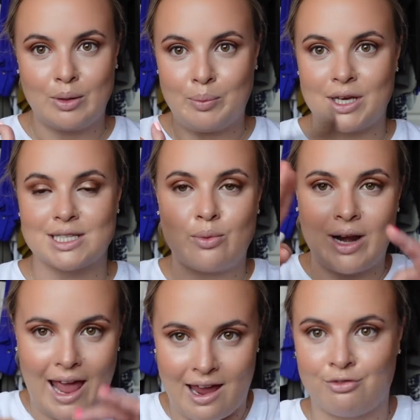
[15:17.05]
because I
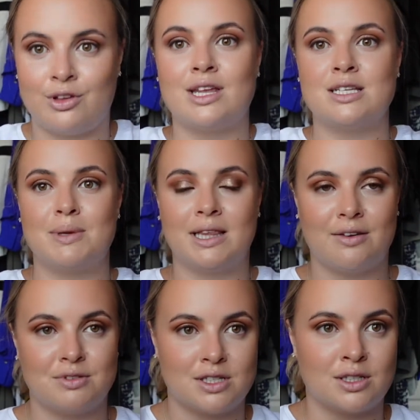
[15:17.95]
want everything to be
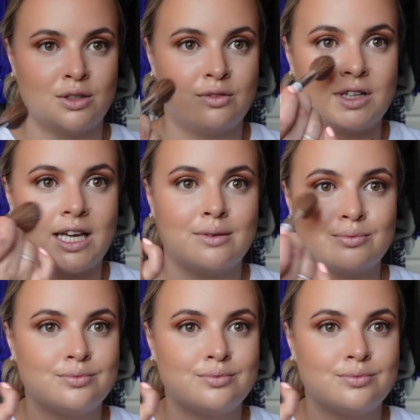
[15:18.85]
lifted and lovely.